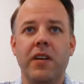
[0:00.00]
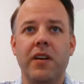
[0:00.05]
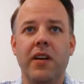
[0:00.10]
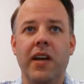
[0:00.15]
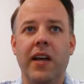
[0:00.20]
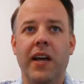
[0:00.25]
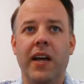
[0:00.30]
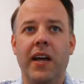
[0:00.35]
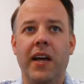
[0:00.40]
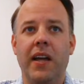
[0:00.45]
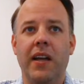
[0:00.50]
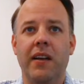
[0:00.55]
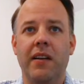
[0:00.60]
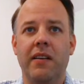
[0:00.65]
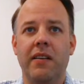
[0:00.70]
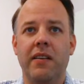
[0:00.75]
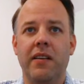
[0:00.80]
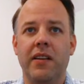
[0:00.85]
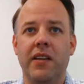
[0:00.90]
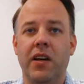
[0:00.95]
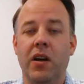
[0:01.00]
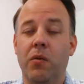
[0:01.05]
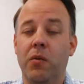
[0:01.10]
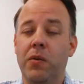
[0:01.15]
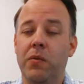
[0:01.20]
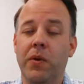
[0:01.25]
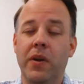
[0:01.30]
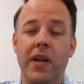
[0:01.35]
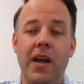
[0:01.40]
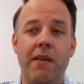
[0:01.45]
And, we
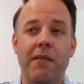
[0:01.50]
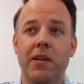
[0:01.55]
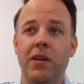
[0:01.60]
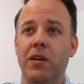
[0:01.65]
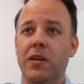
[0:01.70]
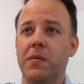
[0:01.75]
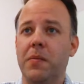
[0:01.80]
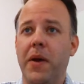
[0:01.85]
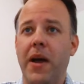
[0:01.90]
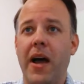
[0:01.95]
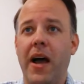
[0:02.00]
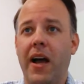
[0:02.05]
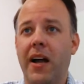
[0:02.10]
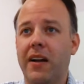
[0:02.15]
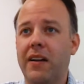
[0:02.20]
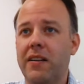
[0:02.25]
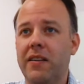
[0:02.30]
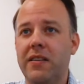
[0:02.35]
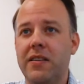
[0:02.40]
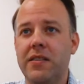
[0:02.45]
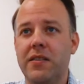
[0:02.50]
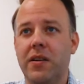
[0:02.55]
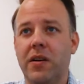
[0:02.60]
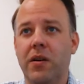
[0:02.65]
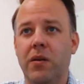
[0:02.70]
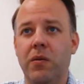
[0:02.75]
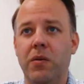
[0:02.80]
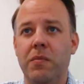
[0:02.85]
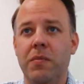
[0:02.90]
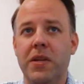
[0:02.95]
really haven't looked back.
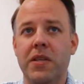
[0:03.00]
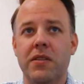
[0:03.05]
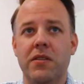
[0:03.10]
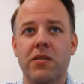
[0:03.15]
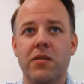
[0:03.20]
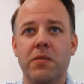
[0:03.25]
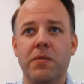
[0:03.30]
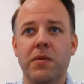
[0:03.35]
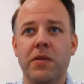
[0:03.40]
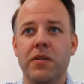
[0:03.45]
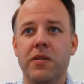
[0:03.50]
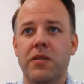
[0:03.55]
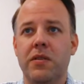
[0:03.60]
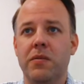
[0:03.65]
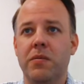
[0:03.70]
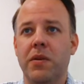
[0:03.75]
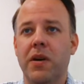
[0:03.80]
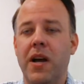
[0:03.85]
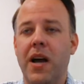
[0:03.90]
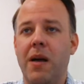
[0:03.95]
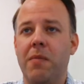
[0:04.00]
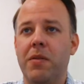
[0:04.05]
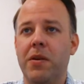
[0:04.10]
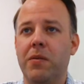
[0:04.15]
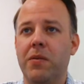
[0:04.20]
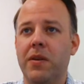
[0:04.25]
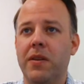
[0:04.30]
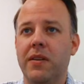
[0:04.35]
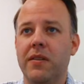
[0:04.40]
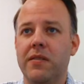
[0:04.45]
So we've been super, super happy
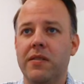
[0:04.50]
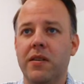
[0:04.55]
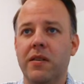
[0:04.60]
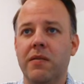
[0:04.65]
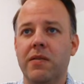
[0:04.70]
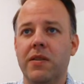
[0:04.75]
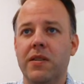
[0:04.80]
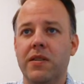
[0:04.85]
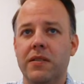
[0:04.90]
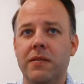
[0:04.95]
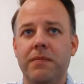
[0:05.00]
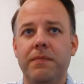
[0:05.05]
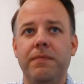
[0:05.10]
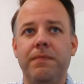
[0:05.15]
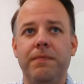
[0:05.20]
with the service.